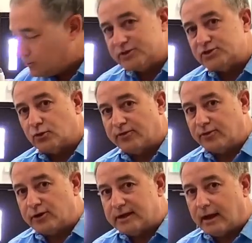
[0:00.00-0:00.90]
We store
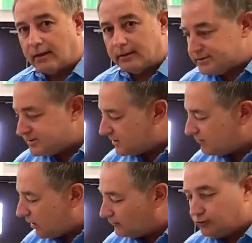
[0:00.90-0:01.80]
thirty gallons
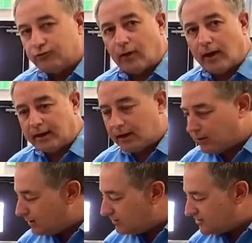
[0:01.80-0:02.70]
of ultra dry
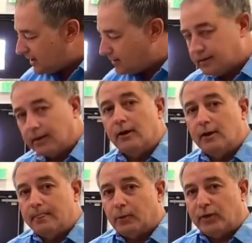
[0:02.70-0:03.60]
air in the tank.
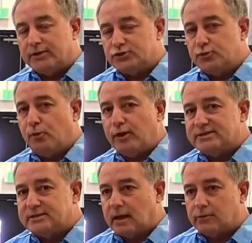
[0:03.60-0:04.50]
We get dew
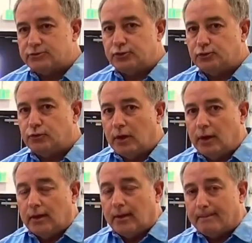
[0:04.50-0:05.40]
points down to
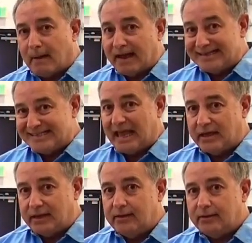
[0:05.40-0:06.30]
minus
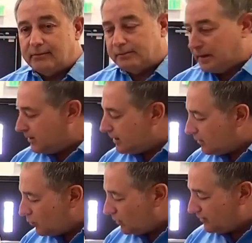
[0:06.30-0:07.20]
eighty, depending
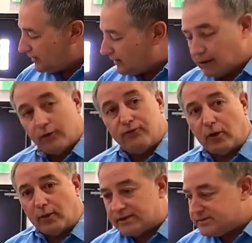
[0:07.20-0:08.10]
on what the uh,
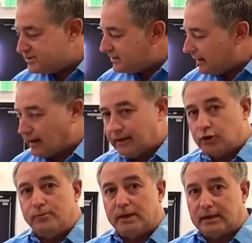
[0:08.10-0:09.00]
airflow is, and
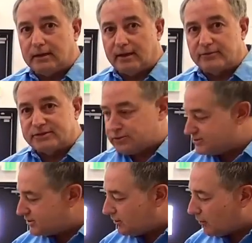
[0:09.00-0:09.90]
humidity levels near
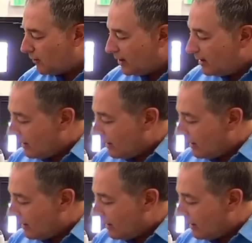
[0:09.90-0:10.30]
zero.